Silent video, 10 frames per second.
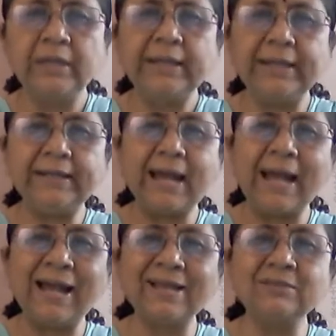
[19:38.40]
it
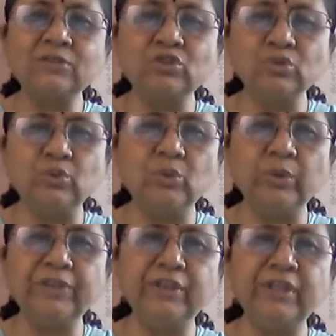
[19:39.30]
has to,
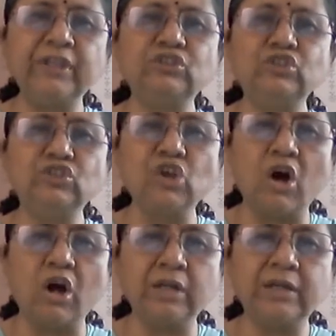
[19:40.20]
in this
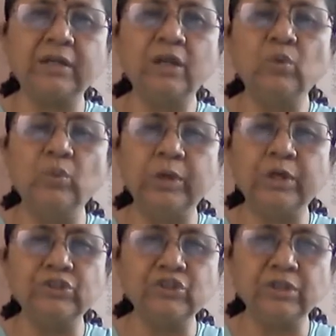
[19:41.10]
short
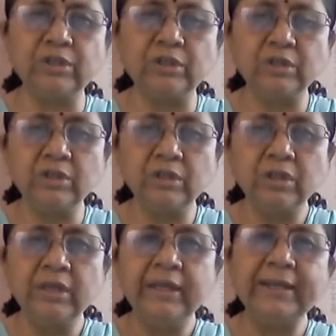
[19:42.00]
version,
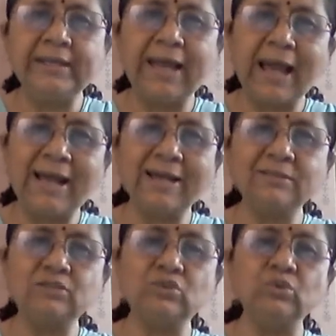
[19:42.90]
it
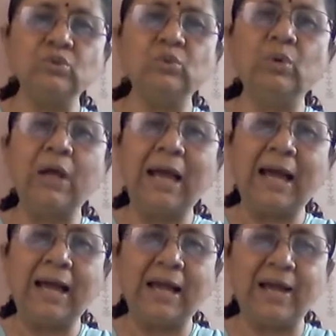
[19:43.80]
has to
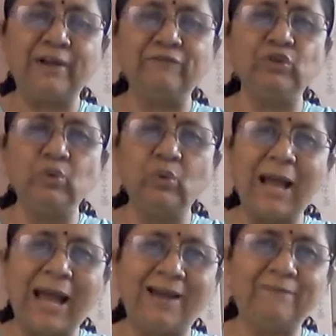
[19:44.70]
have, you
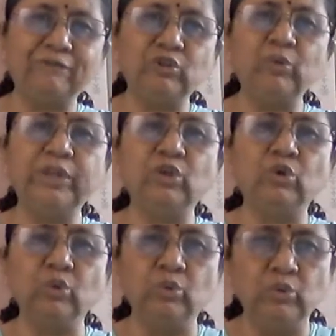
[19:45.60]
have to
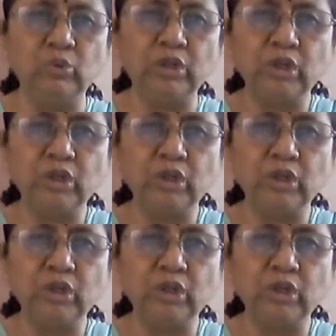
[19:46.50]
include